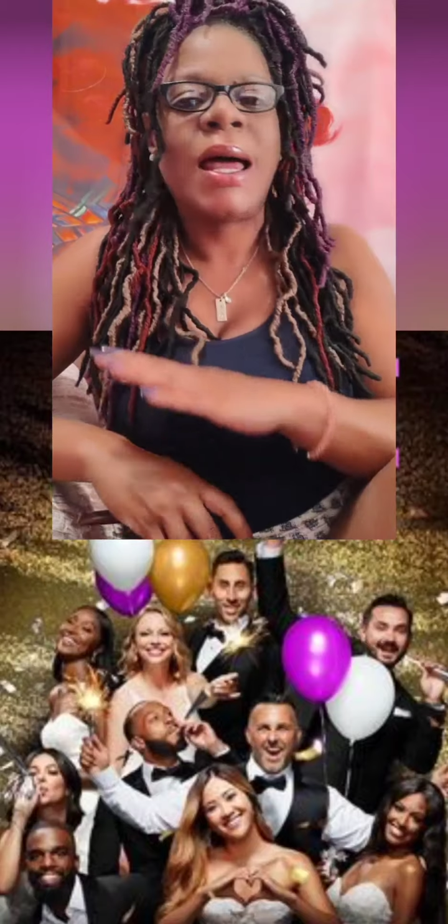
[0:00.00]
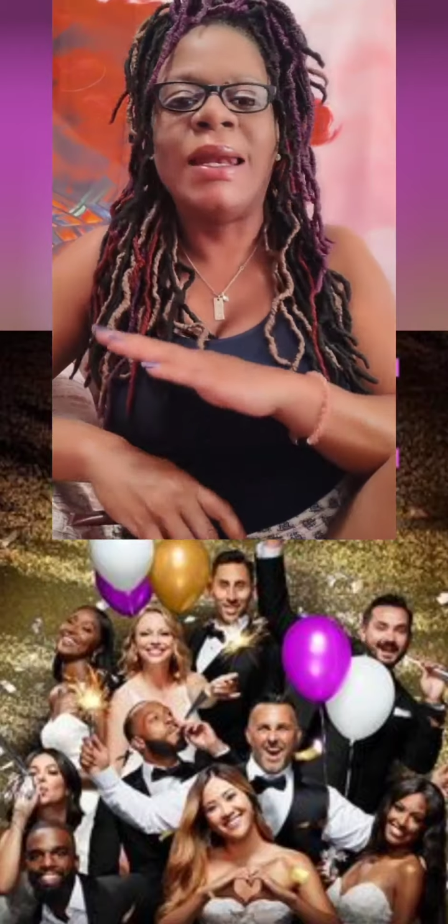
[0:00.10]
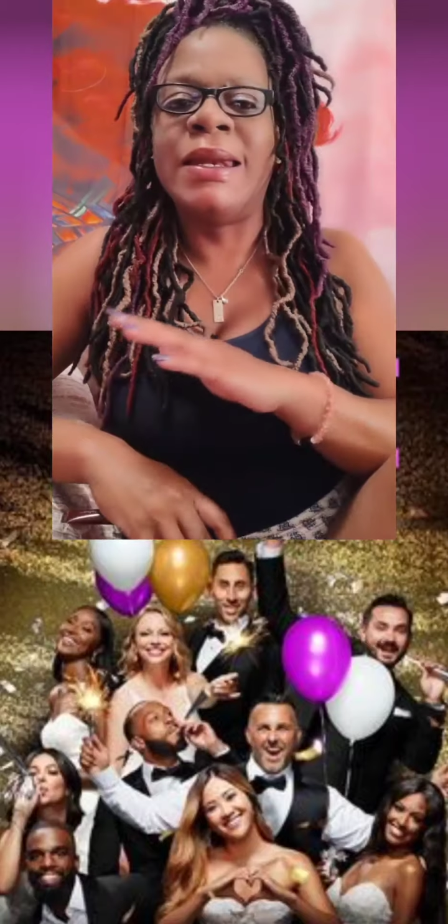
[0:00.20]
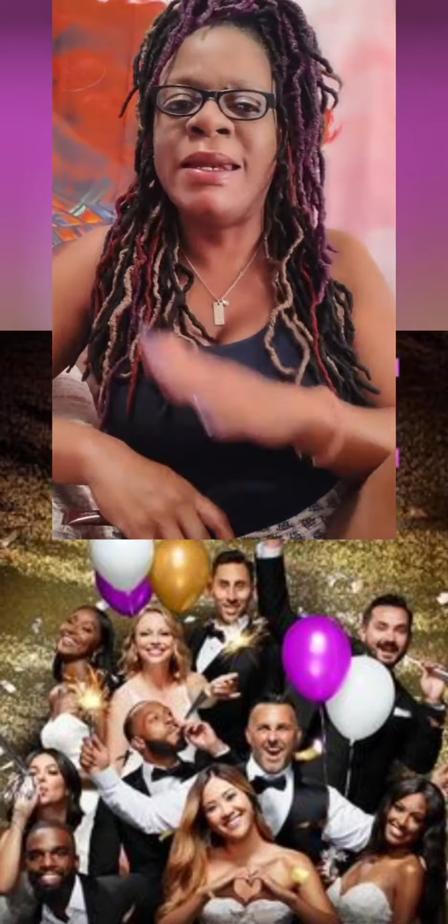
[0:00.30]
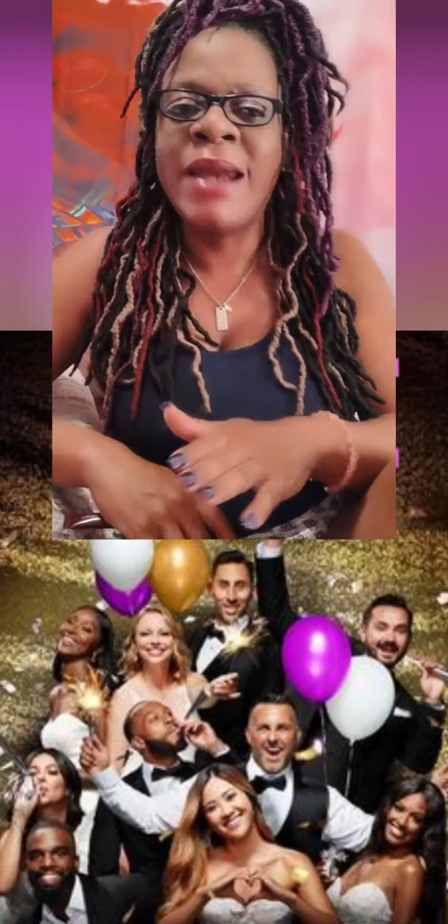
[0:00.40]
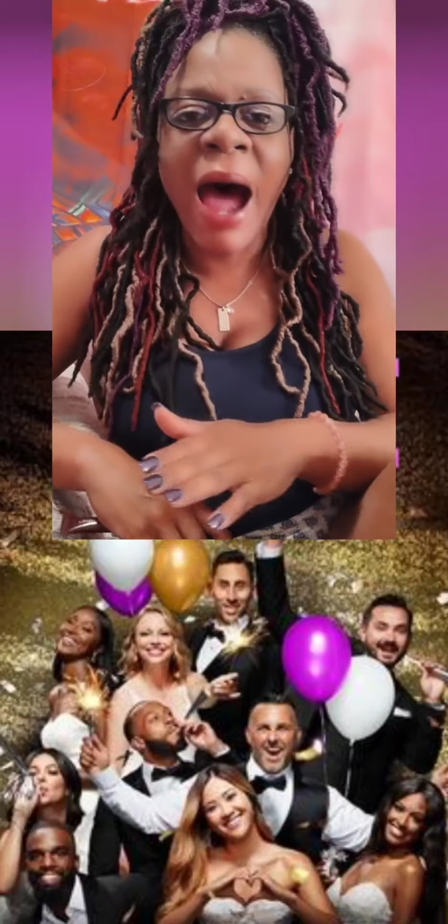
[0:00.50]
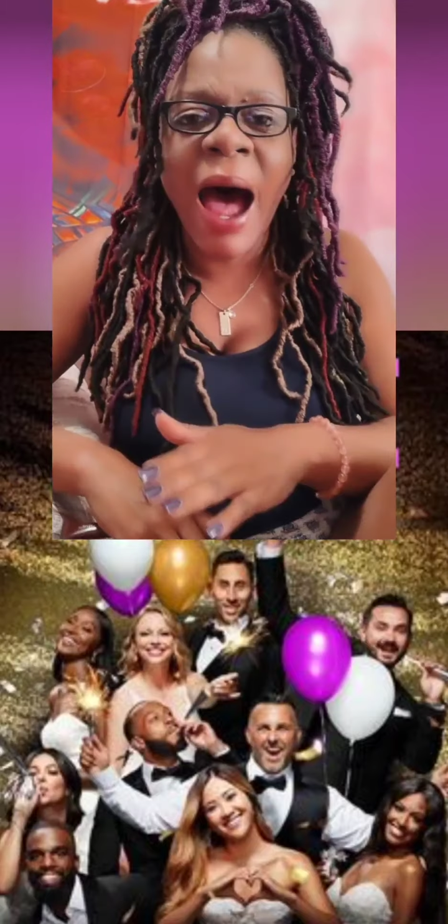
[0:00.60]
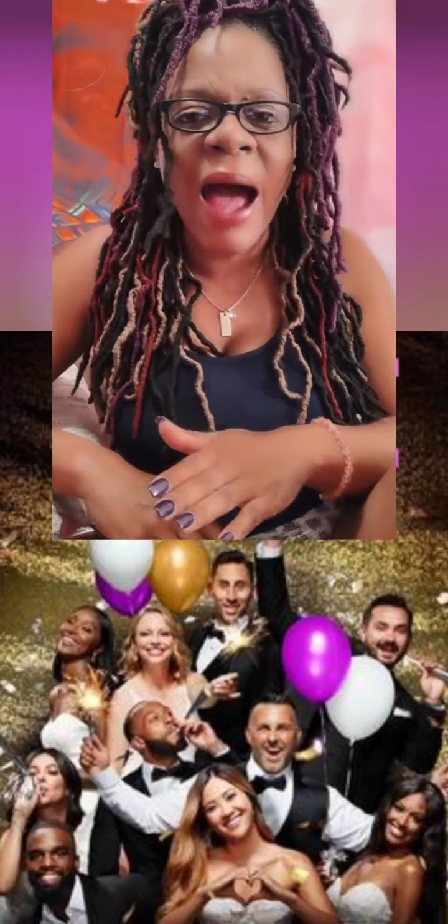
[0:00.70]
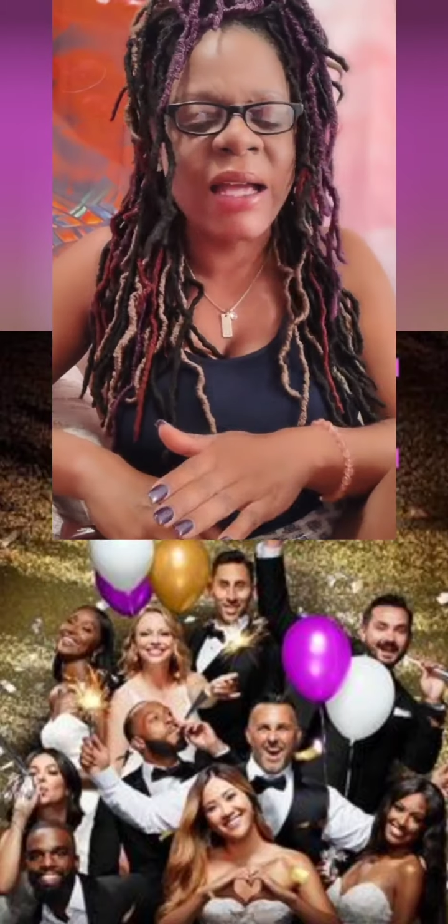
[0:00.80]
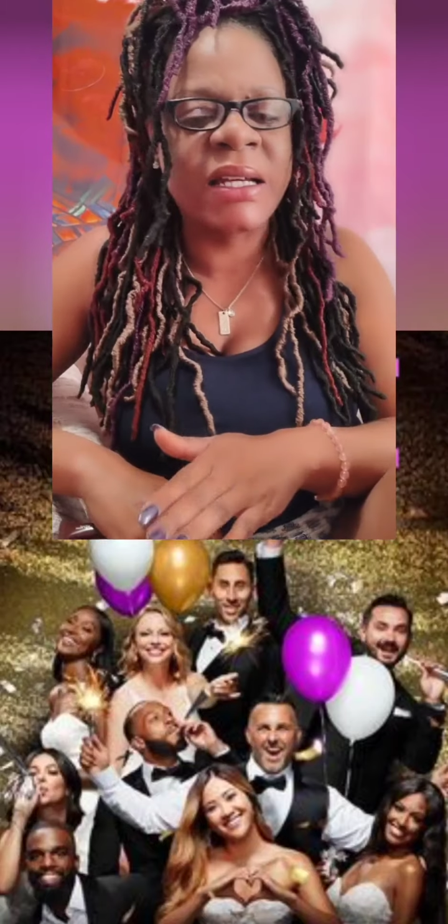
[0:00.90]

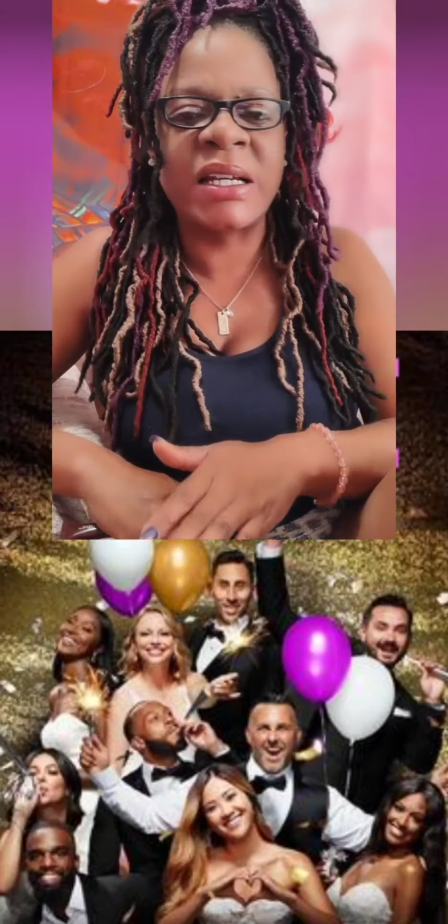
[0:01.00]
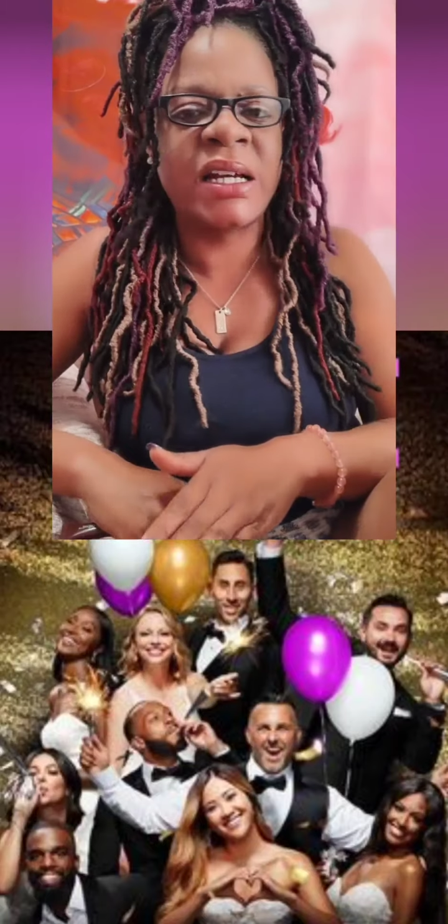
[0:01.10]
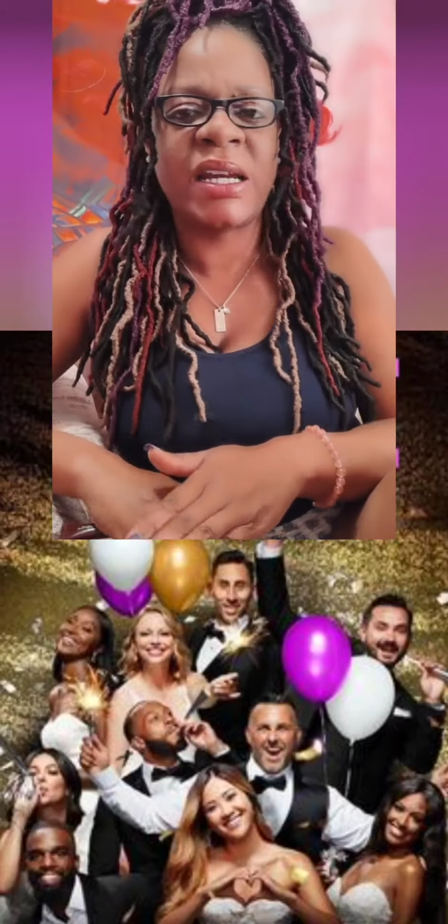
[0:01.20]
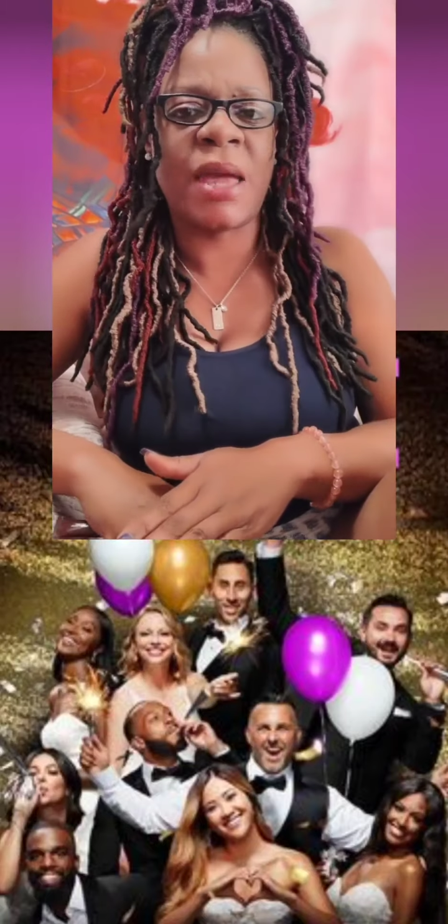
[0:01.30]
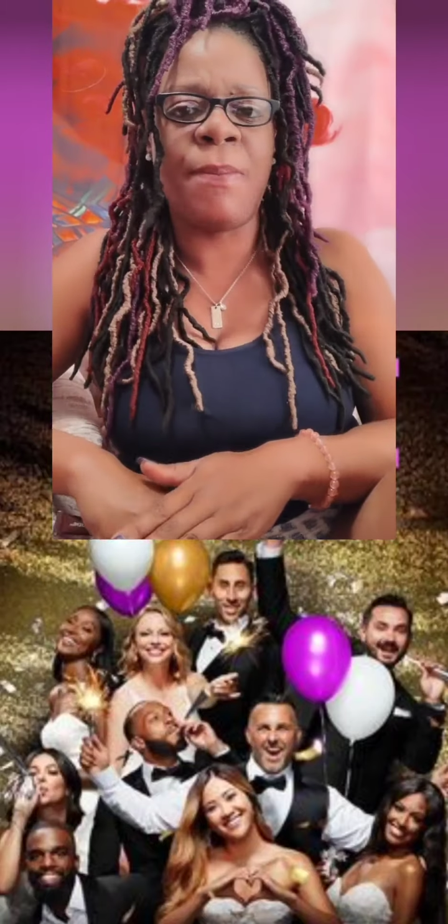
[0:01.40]
Not good at